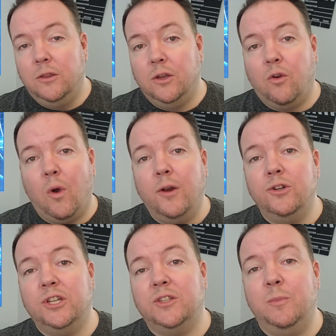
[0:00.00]
the
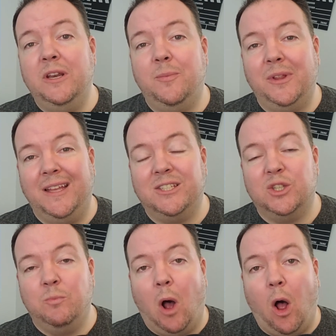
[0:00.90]
Chronurgist manipulates
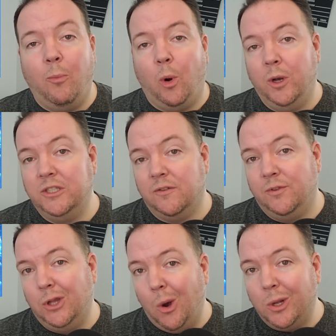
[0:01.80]
small points of
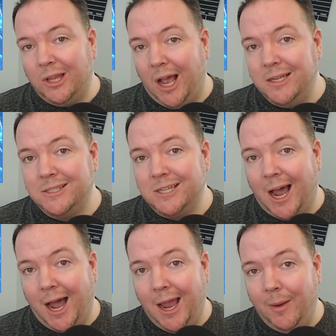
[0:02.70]
localized
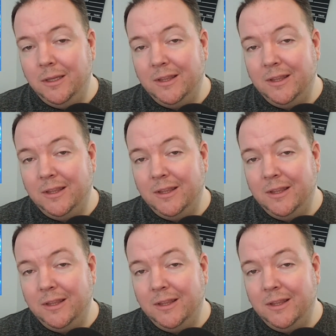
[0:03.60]
time